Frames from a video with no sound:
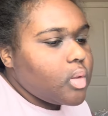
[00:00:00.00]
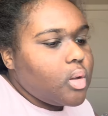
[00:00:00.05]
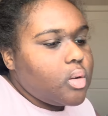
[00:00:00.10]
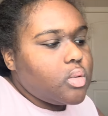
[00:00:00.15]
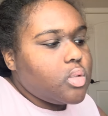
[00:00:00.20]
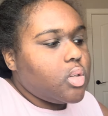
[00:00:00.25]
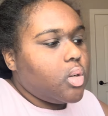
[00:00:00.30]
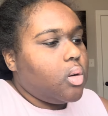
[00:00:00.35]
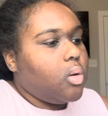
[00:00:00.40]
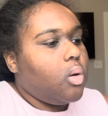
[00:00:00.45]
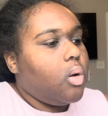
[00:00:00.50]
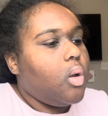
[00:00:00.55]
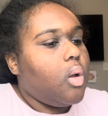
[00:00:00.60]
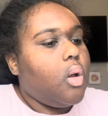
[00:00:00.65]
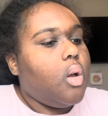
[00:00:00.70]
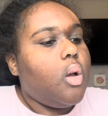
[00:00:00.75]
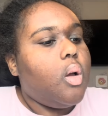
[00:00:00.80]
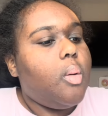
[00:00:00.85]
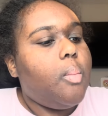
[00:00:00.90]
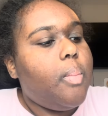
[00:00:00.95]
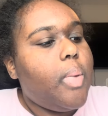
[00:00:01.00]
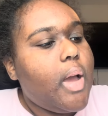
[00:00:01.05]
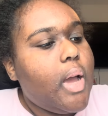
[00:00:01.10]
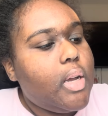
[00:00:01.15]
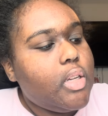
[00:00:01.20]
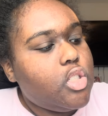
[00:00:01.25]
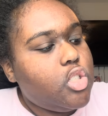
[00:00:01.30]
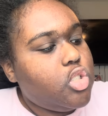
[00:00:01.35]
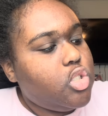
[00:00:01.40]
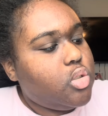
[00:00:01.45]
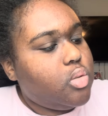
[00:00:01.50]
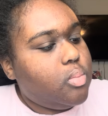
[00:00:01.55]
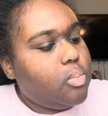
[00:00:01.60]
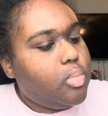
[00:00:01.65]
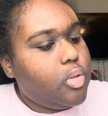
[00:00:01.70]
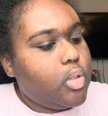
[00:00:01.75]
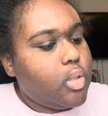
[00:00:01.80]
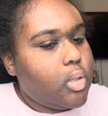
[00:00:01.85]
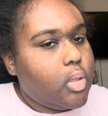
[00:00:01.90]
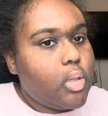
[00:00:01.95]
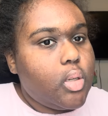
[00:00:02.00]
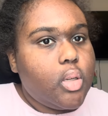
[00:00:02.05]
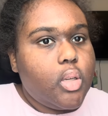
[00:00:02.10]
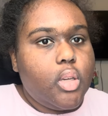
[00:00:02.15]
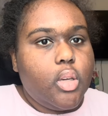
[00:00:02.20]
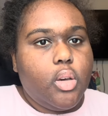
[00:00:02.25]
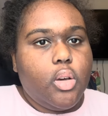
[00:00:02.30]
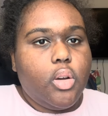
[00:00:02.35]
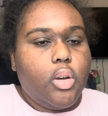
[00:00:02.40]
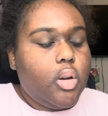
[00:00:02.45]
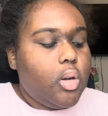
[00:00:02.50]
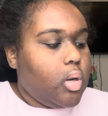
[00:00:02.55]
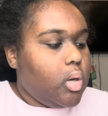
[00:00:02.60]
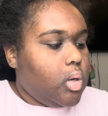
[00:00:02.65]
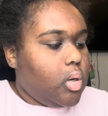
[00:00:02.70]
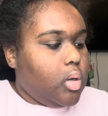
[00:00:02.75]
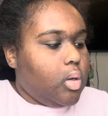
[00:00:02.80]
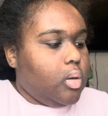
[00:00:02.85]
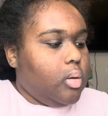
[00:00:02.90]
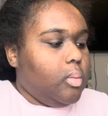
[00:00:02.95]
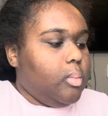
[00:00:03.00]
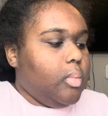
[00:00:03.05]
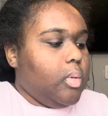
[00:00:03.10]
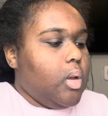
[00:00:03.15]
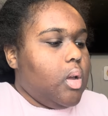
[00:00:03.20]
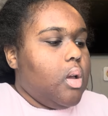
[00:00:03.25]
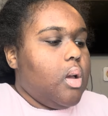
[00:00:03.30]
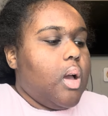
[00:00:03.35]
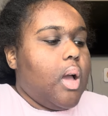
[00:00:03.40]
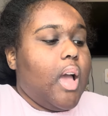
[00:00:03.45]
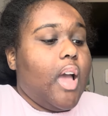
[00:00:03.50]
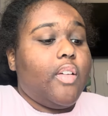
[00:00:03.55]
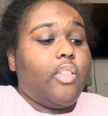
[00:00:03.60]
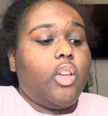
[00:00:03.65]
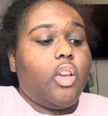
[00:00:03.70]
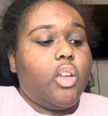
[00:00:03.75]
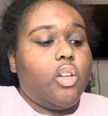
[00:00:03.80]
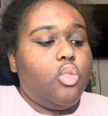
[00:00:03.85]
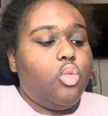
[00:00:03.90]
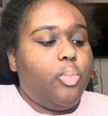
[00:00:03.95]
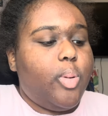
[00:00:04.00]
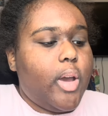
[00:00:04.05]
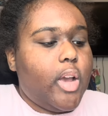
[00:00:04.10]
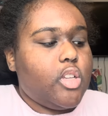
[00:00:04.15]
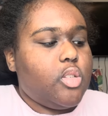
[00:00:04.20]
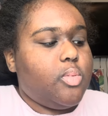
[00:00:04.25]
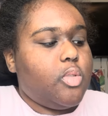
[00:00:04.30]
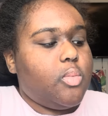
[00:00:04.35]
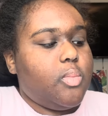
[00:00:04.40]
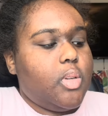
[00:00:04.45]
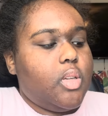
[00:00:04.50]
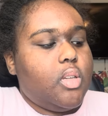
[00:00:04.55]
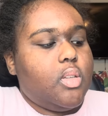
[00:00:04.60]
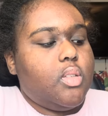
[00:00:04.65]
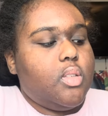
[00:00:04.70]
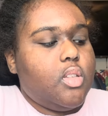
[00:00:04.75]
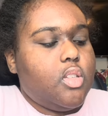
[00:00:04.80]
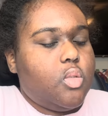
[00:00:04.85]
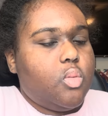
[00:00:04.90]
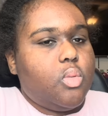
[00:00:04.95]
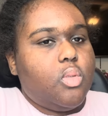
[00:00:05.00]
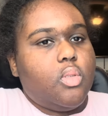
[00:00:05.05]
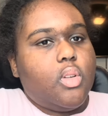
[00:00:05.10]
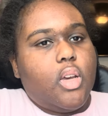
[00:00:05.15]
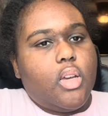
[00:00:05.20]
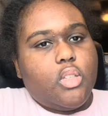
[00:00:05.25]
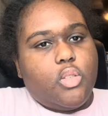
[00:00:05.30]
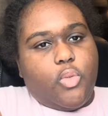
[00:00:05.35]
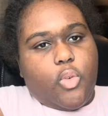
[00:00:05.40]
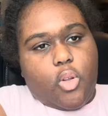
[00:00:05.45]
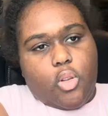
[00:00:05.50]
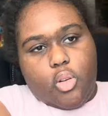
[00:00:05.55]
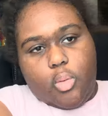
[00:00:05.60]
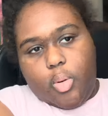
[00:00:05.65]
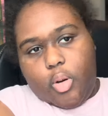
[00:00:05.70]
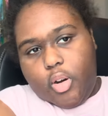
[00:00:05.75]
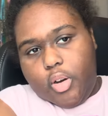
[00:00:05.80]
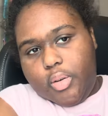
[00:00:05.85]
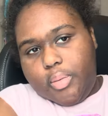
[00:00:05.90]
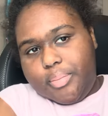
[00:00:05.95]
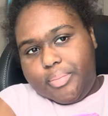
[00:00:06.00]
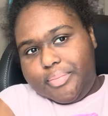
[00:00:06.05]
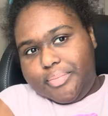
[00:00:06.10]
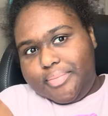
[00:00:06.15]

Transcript: So patch book here. I have to get a new patch book because this one has fallen apart.